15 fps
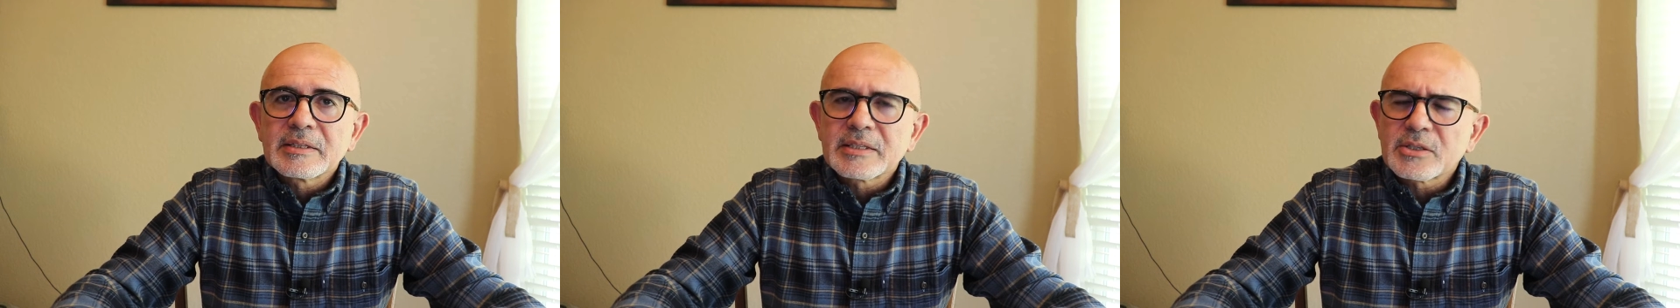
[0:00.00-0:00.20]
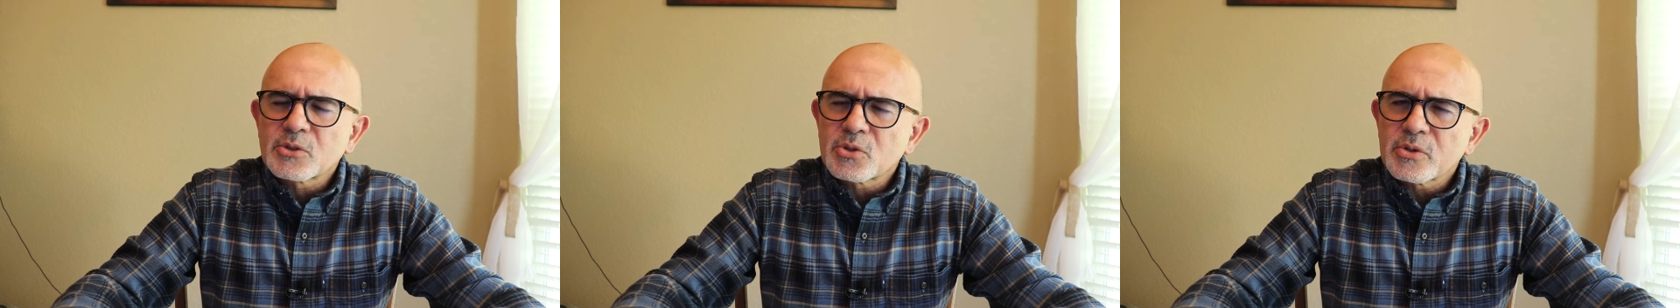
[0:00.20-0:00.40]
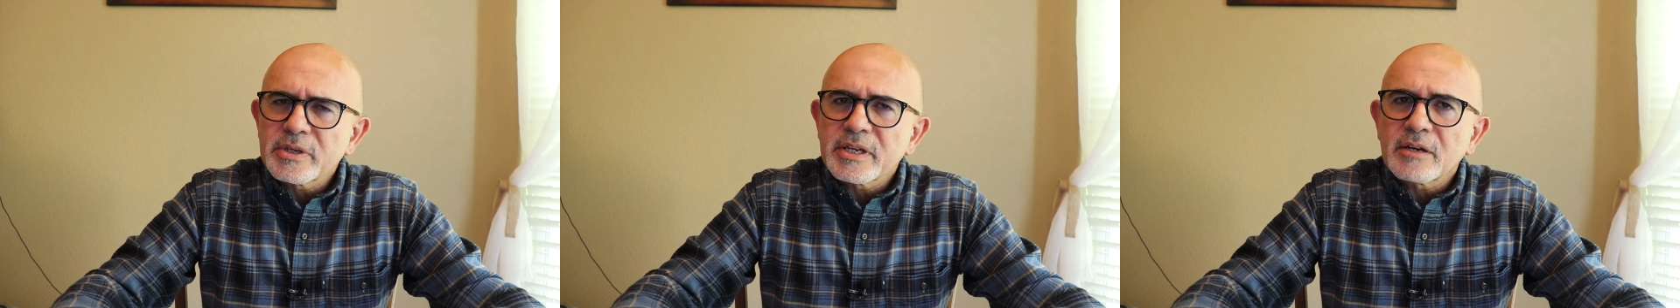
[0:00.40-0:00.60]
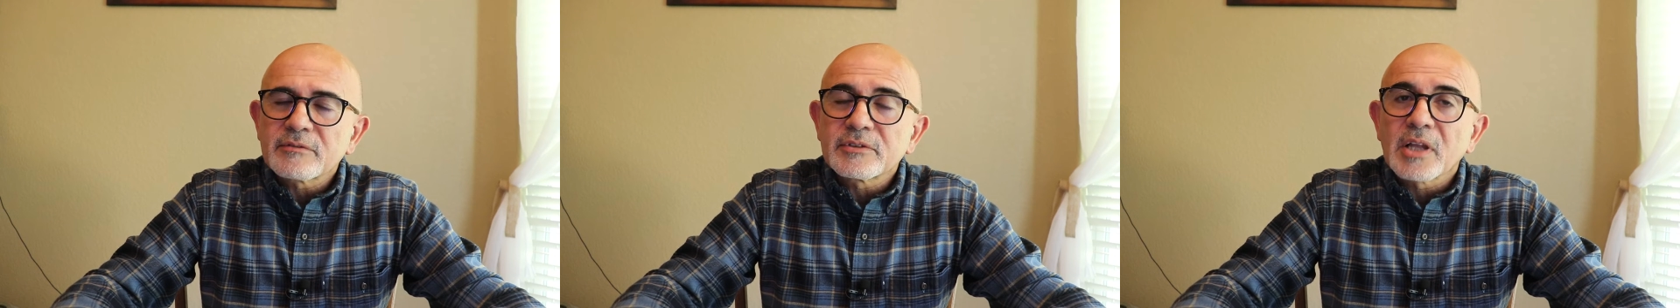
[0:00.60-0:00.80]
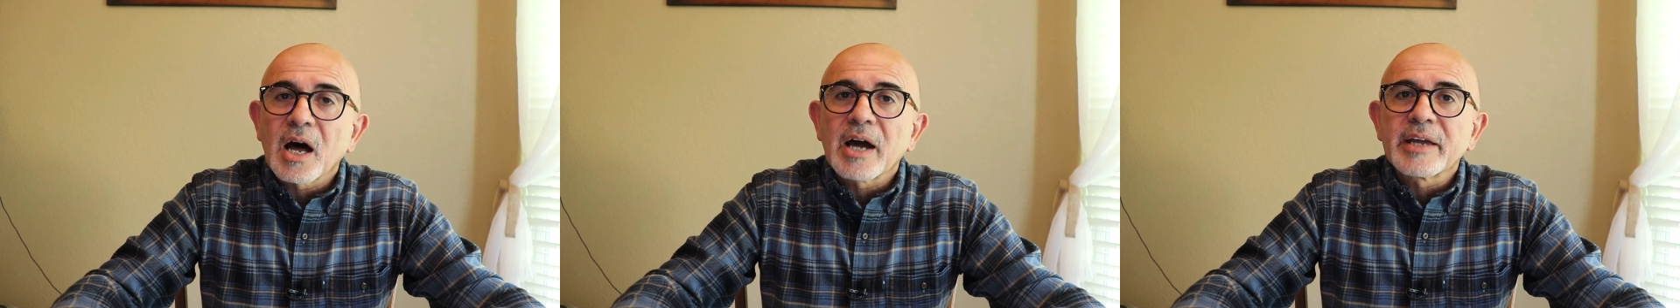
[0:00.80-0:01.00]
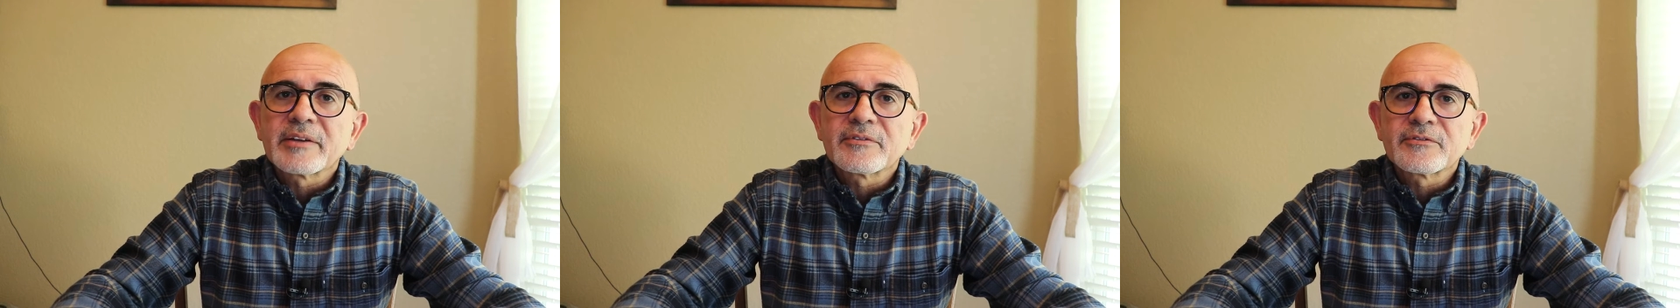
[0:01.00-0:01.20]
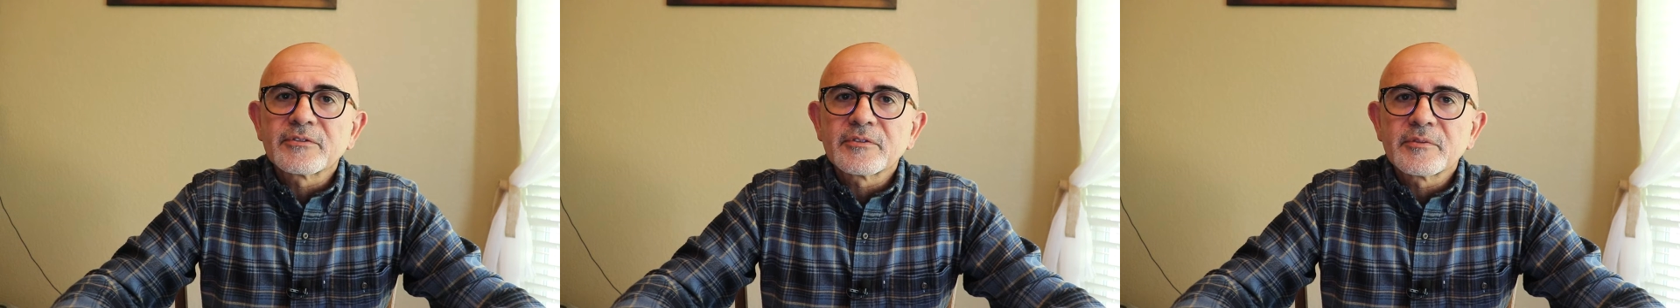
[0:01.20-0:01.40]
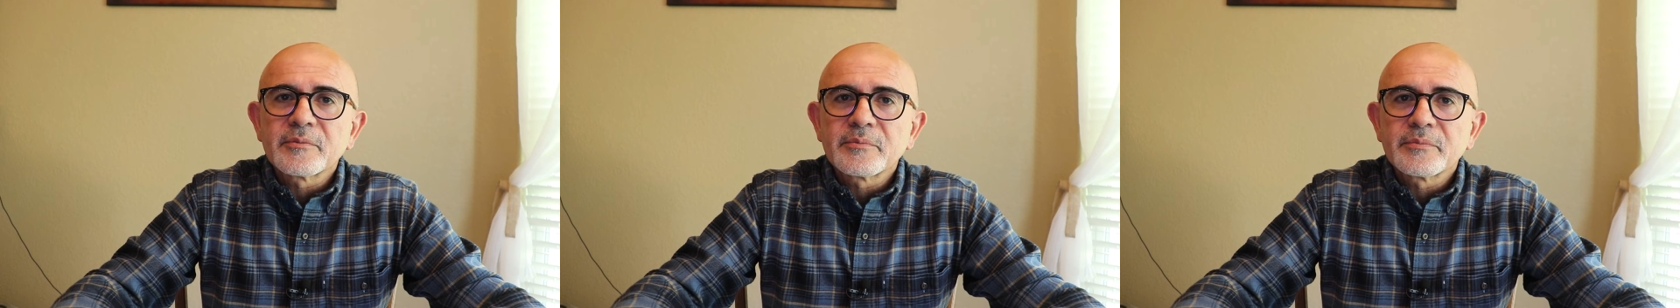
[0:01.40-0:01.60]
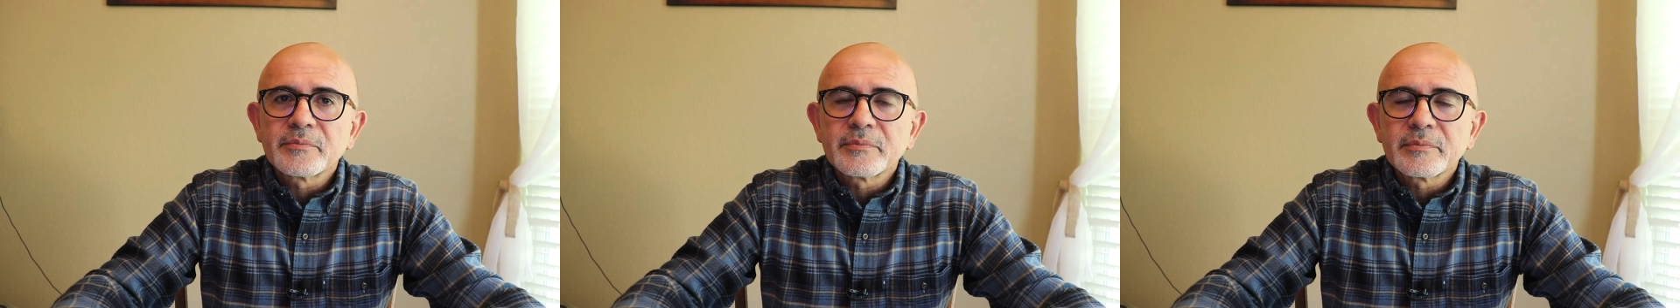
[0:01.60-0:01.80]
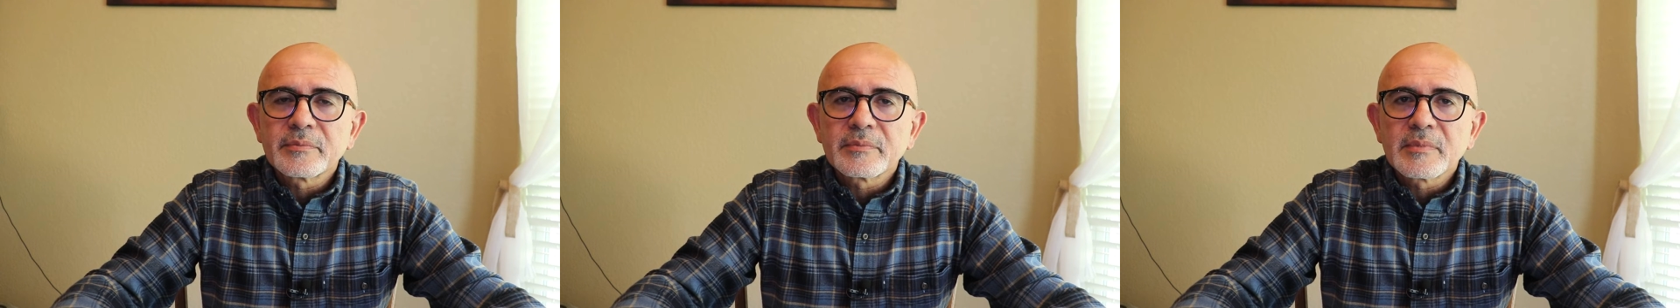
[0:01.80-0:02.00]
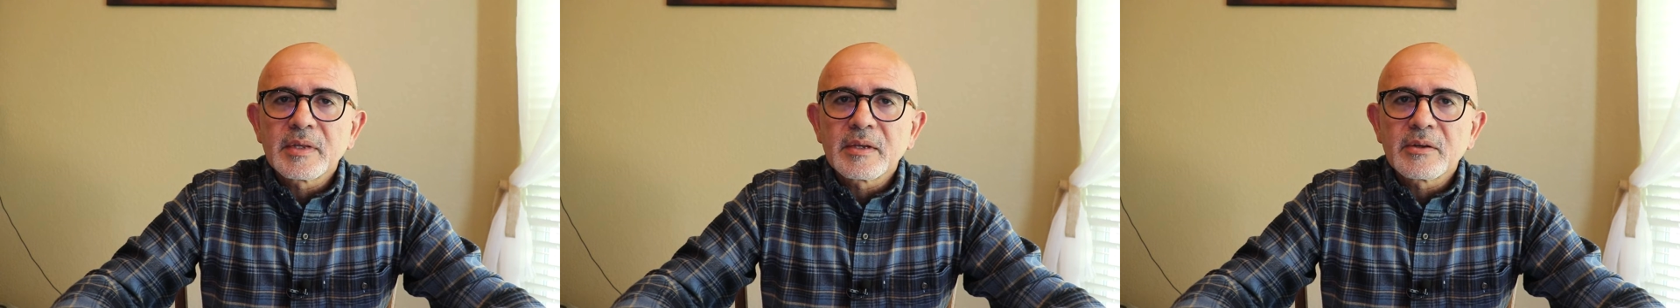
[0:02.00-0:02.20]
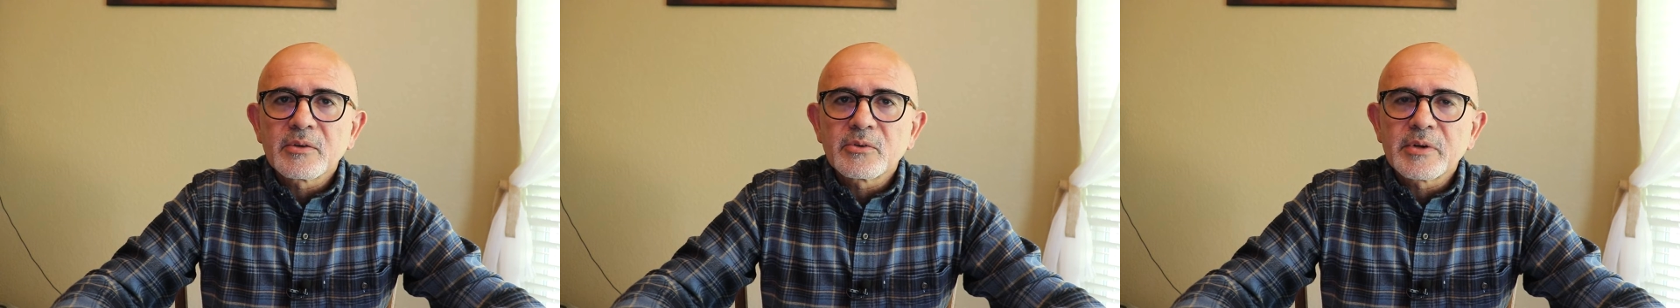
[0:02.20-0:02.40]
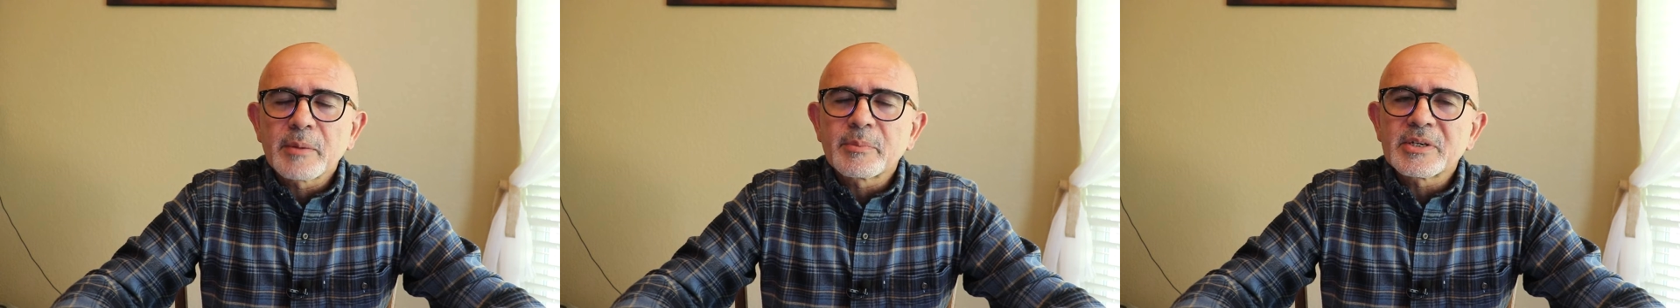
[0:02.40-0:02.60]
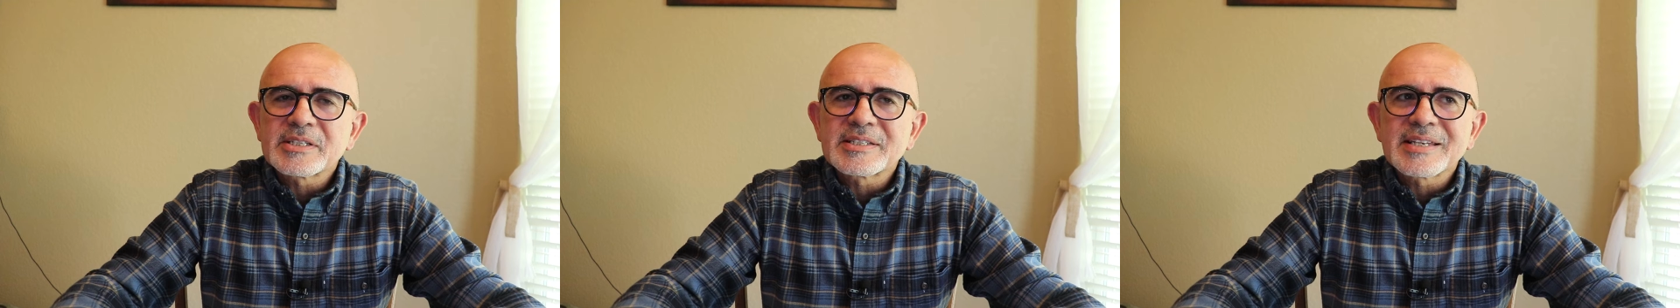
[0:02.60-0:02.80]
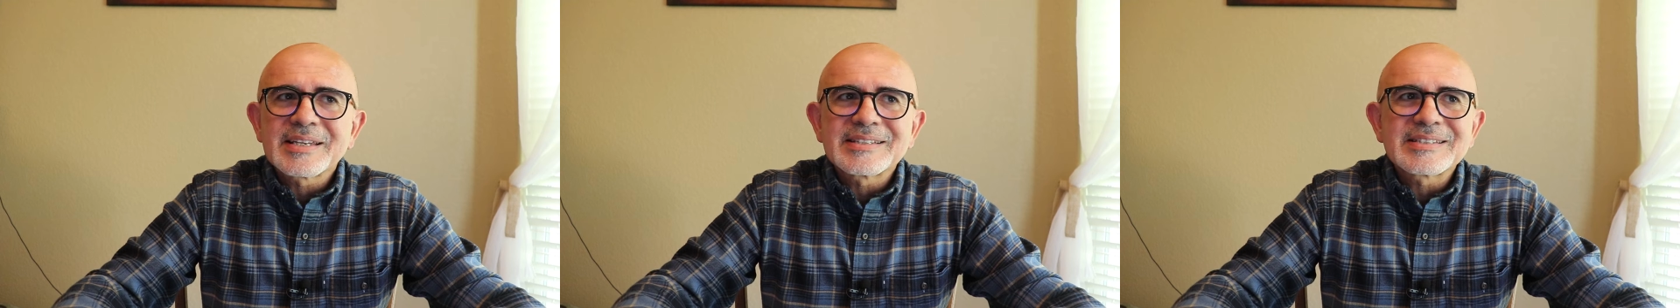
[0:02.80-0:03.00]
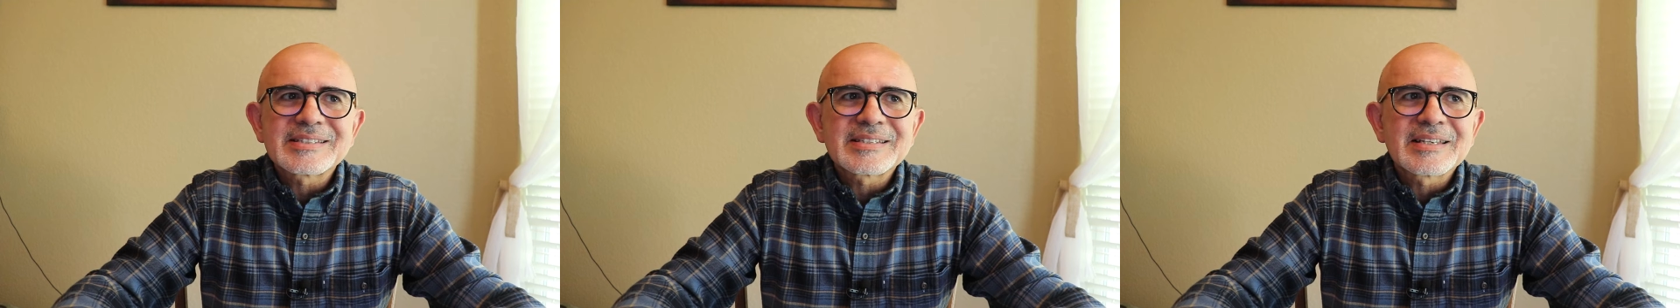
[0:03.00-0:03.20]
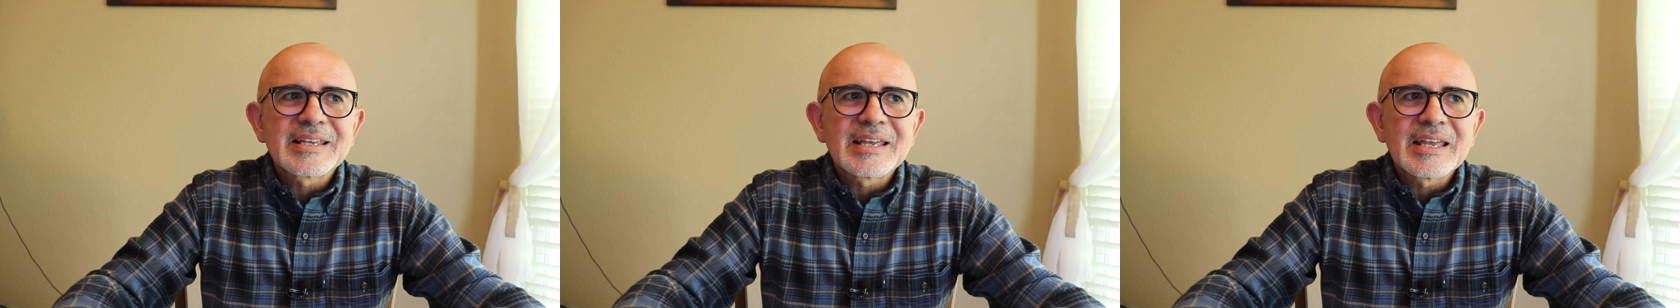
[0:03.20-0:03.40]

The tree of life represents